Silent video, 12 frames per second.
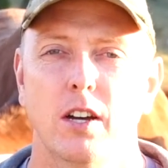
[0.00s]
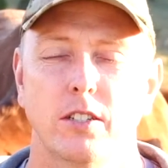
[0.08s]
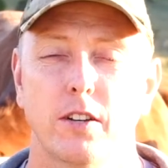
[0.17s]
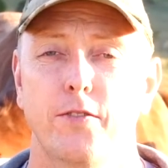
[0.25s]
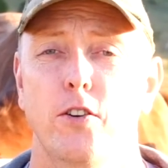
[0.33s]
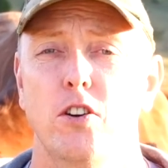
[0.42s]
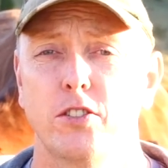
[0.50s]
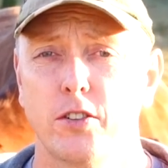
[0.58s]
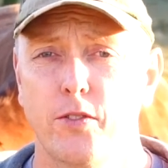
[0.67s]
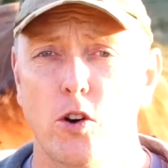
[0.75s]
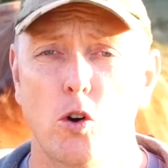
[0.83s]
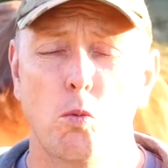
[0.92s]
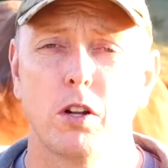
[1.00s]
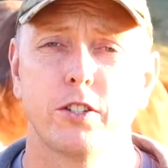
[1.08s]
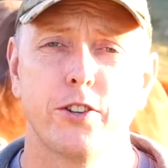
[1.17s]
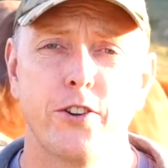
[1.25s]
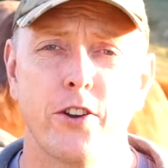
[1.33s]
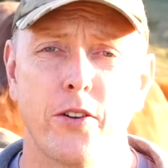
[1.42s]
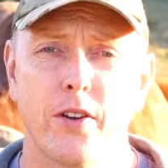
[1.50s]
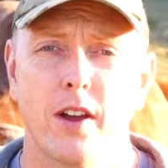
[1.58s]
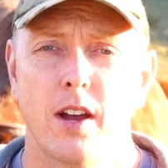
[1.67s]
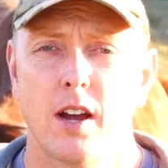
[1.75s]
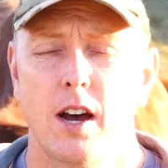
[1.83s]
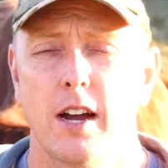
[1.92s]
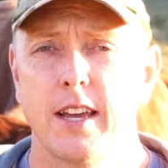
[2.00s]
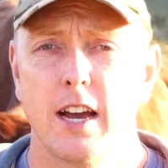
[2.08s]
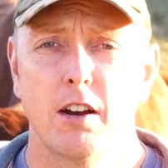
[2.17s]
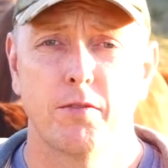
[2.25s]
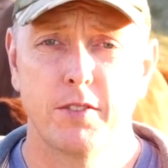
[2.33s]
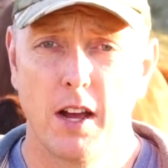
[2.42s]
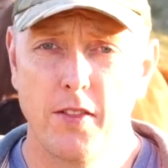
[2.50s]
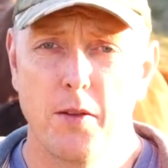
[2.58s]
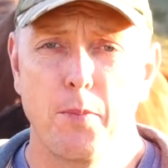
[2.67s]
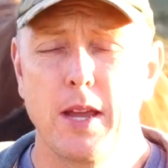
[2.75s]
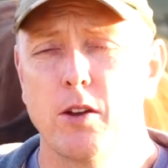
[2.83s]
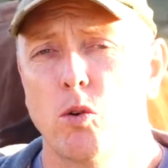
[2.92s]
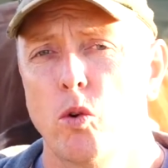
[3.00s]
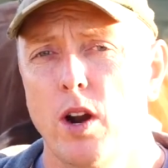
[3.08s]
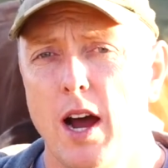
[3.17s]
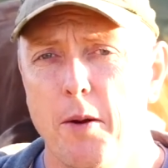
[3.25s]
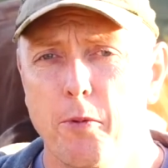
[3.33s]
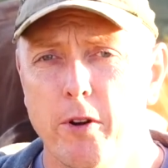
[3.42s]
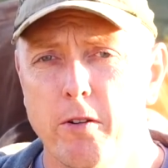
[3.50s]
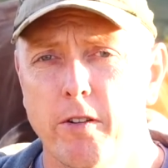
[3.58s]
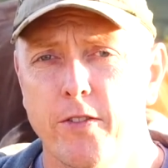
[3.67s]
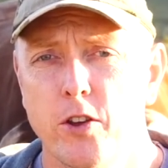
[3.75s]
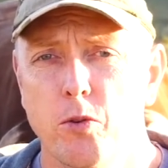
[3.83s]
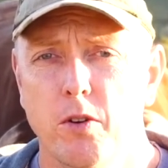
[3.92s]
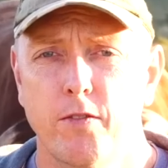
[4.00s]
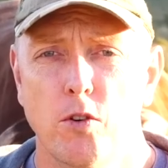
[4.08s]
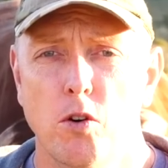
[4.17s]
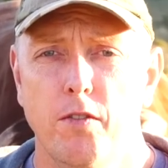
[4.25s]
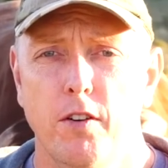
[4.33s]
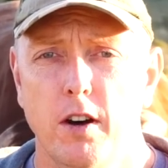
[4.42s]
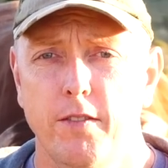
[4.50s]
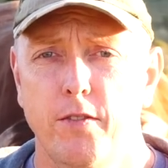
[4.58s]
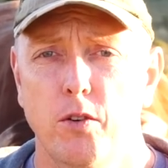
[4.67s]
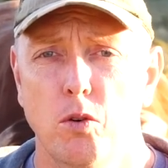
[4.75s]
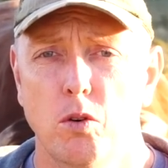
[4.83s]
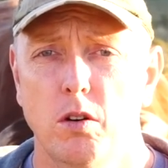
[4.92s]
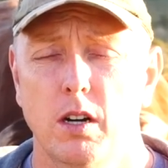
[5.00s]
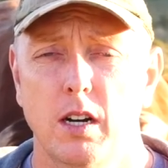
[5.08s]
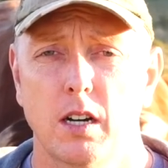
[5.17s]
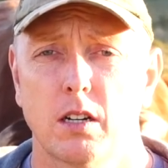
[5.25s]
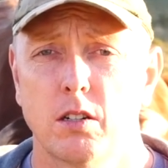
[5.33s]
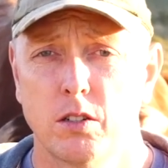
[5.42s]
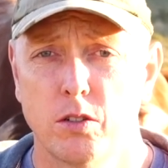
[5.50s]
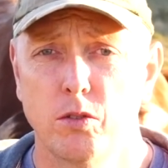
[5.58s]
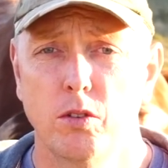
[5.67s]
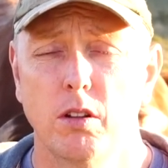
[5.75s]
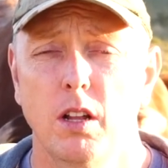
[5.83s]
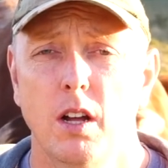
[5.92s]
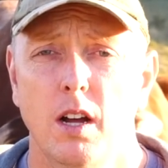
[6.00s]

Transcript: So first of all, what's new? Okay, I've done the Bighorn Armory review in 454 Cazul.